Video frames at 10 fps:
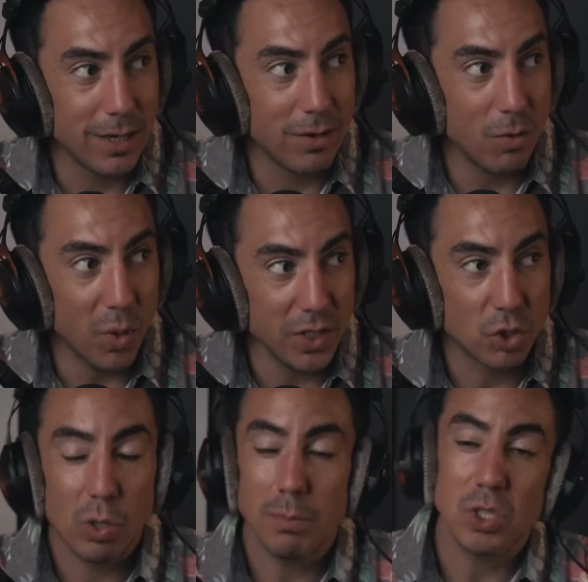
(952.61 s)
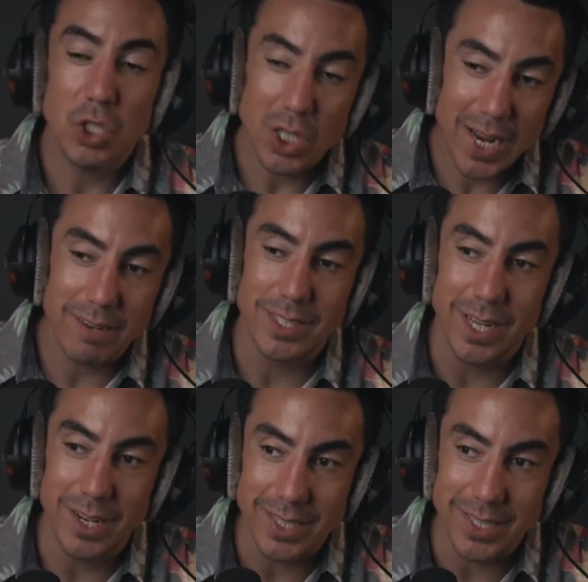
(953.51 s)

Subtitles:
what Trump should have done,